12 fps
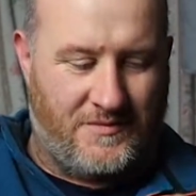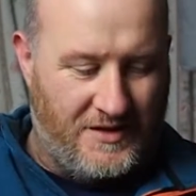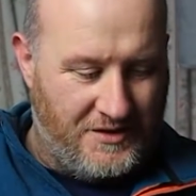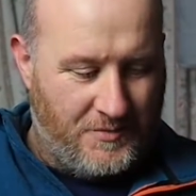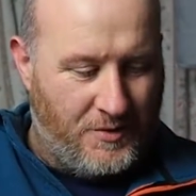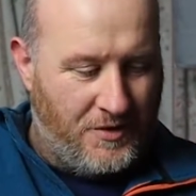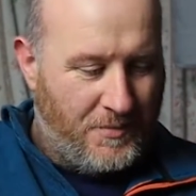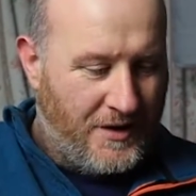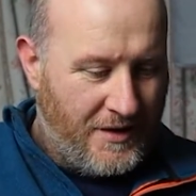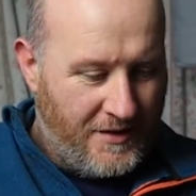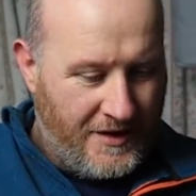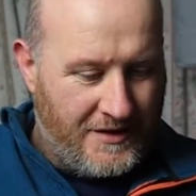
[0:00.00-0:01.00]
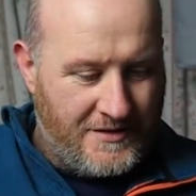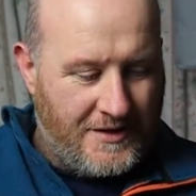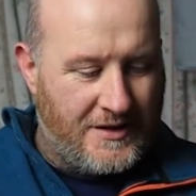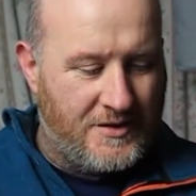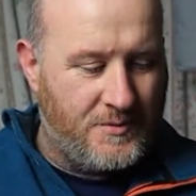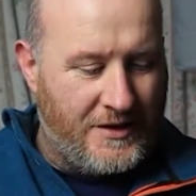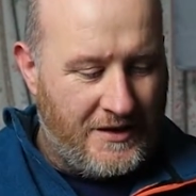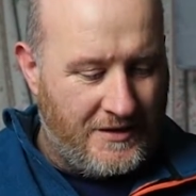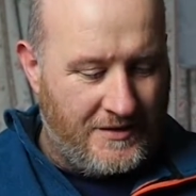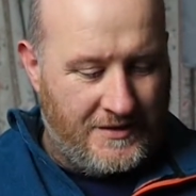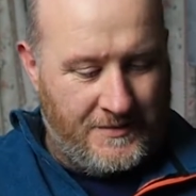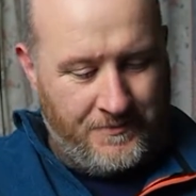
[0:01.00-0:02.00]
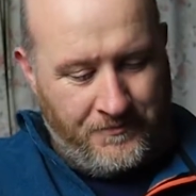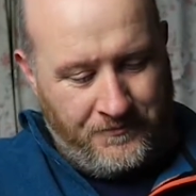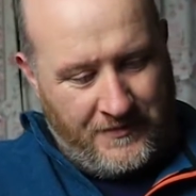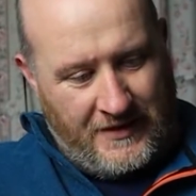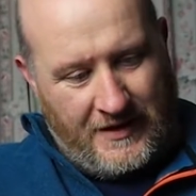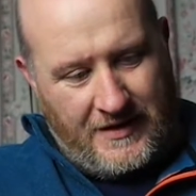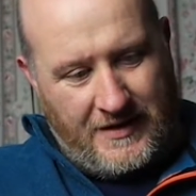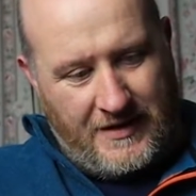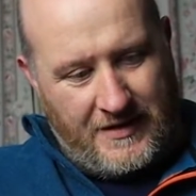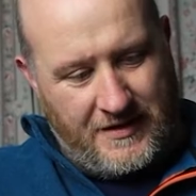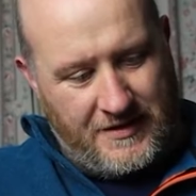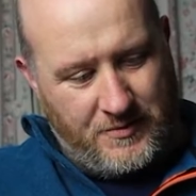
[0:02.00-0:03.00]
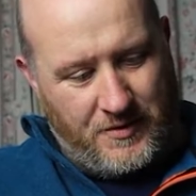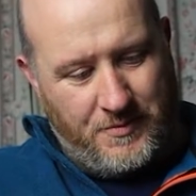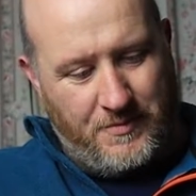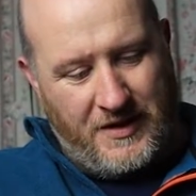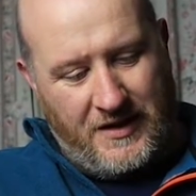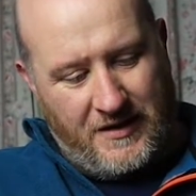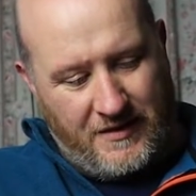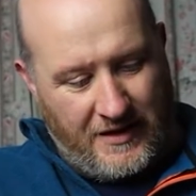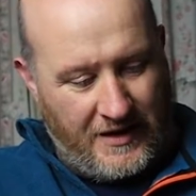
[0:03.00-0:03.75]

These are both by Think Tank as well. This one being the